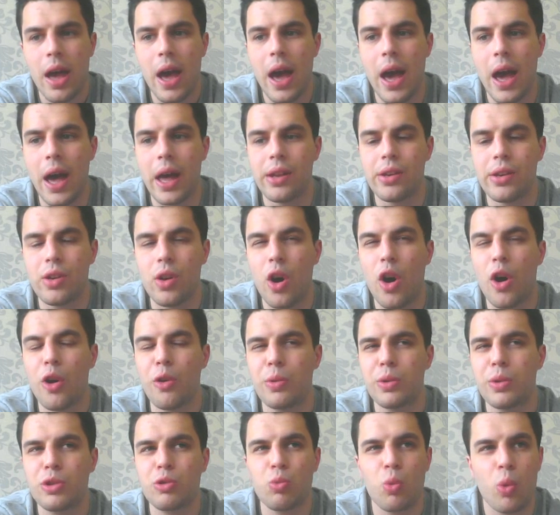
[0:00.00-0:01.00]
And I
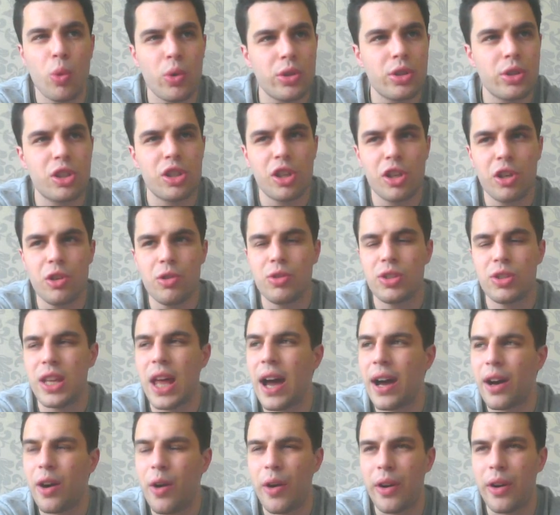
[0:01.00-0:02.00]
would want to use
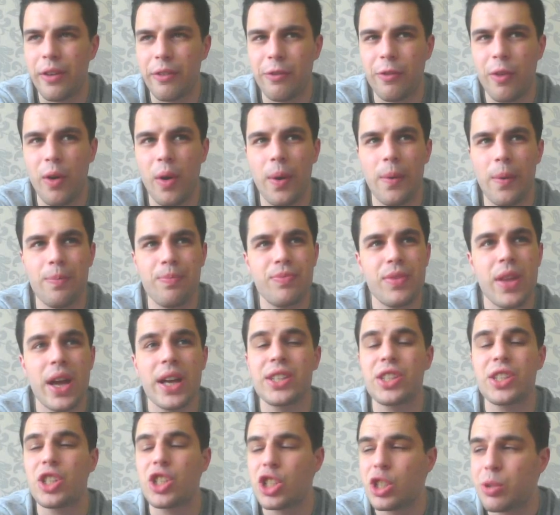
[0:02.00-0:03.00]
that kind of fight
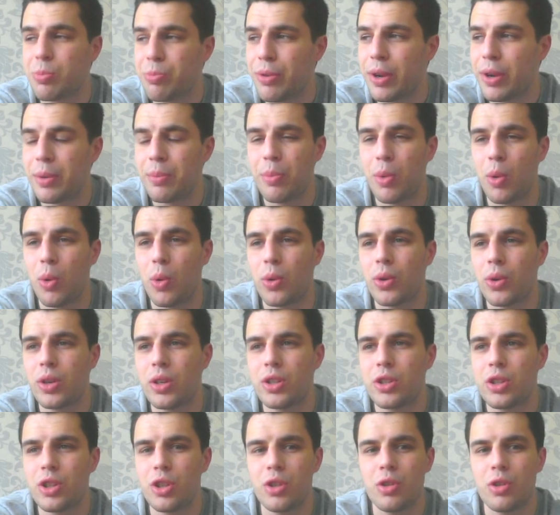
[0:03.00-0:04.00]
as a springboard
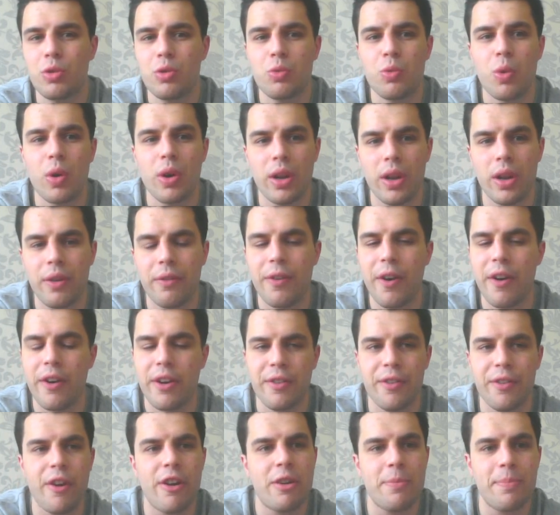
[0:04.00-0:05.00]
to one of the
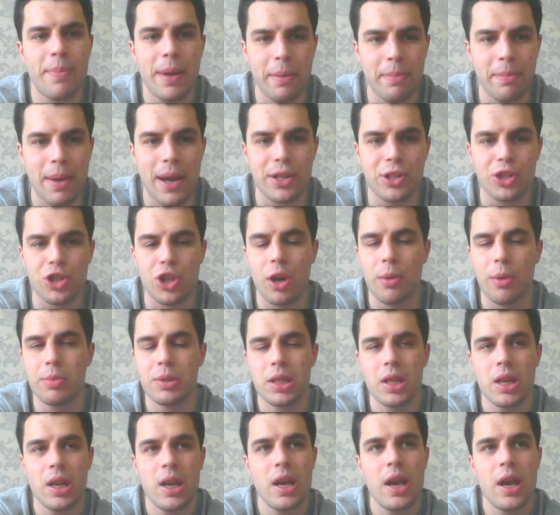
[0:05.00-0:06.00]
very, very big
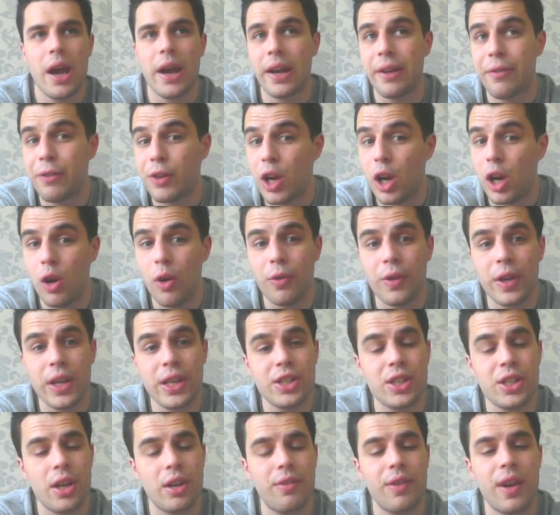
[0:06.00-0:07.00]
matchups. And if
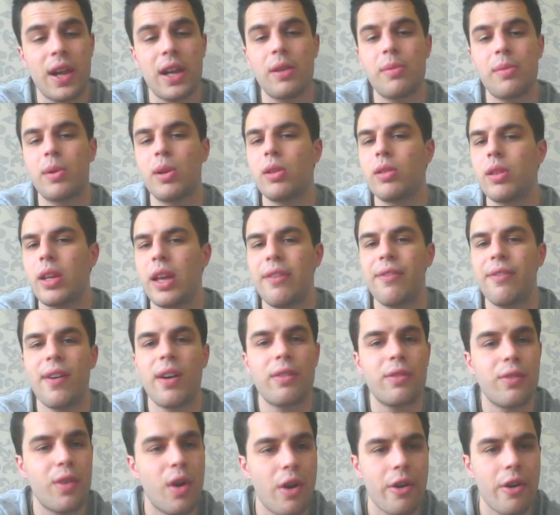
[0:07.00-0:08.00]
Golovkin's unavailable, if
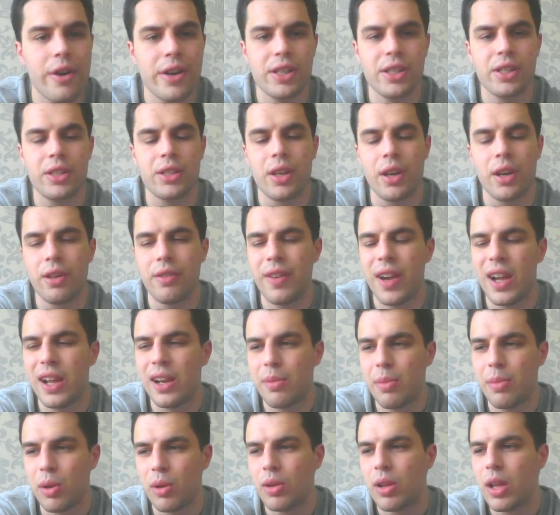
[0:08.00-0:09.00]
Alvarez is
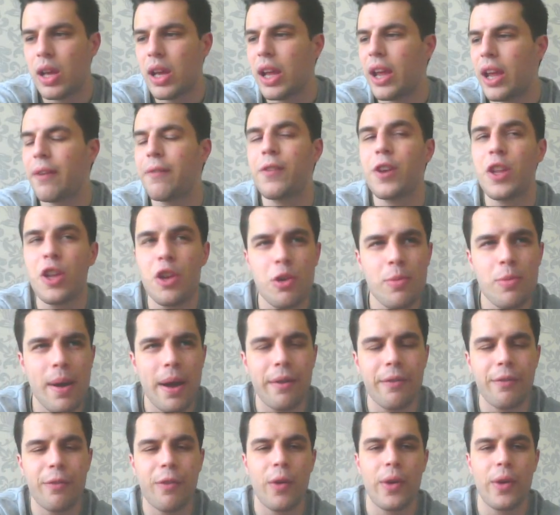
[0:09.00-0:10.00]
unavailable, if the
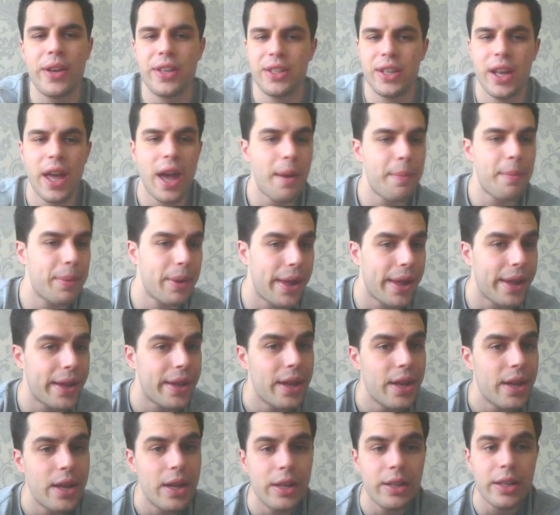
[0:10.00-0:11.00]
Eubank fight isn't happening,
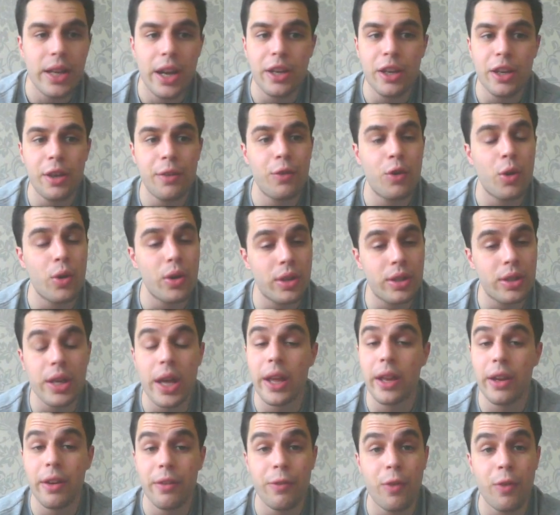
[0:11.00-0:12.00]
then you've got to
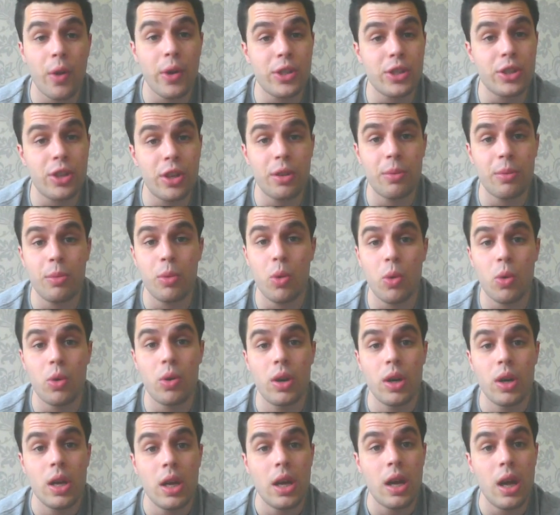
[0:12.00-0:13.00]
take the fights to the
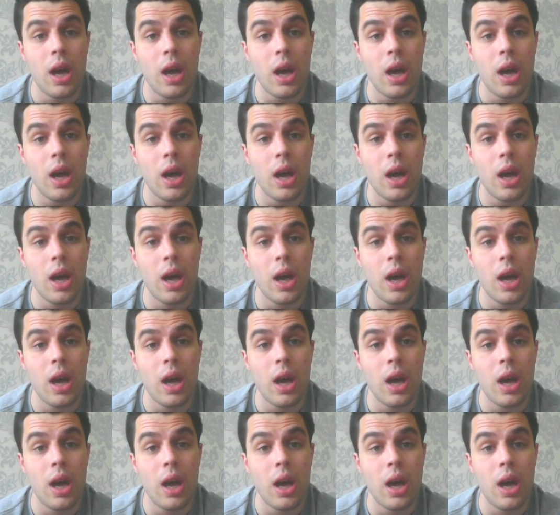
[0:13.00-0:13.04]
more,